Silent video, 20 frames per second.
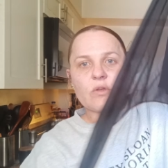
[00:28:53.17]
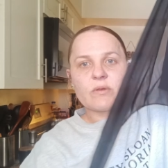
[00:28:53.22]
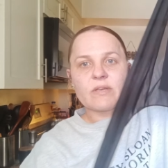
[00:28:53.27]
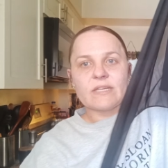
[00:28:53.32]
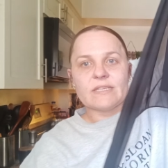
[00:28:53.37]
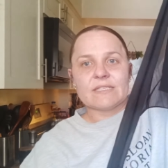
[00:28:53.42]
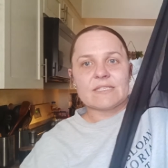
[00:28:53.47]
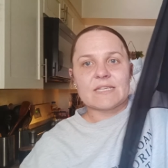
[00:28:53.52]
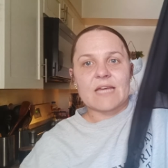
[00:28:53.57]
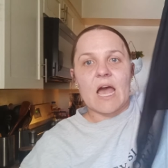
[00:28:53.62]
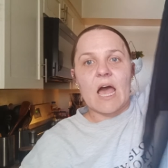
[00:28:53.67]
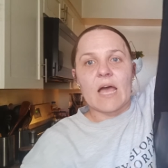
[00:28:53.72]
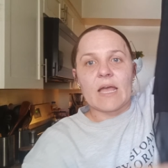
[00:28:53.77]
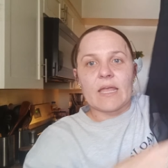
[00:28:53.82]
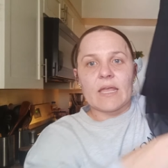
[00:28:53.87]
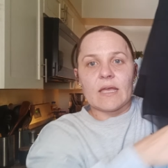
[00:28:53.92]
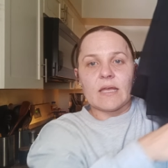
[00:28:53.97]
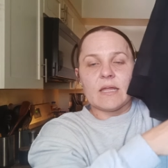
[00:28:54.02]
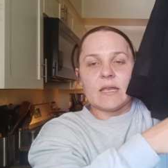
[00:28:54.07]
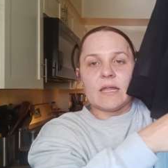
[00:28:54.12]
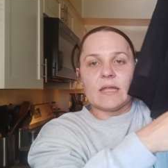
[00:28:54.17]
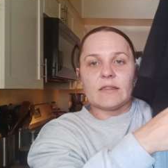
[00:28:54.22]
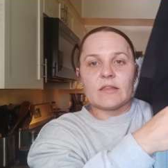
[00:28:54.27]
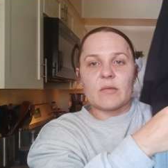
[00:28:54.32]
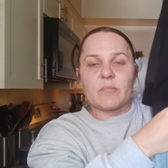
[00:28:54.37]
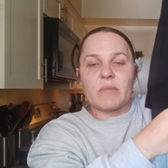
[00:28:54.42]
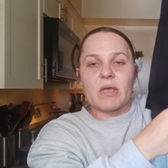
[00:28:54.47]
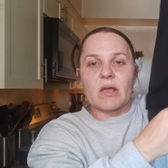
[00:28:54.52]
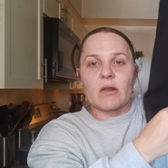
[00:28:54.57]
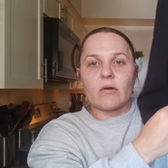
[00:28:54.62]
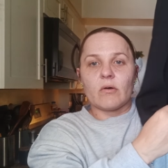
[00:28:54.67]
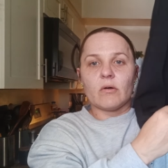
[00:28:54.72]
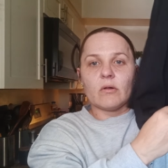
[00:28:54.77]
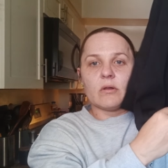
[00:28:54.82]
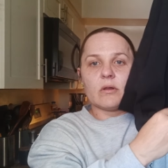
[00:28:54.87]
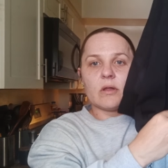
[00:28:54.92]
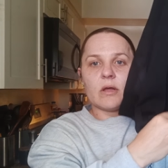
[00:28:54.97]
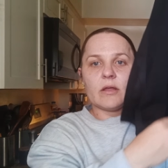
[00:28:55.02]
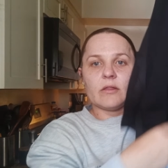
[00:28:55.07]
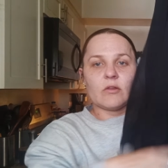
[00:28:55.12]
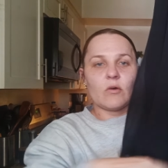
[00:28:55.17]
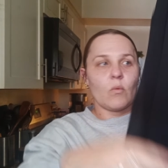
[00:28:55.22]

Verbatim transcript: can tie it in the middle, in the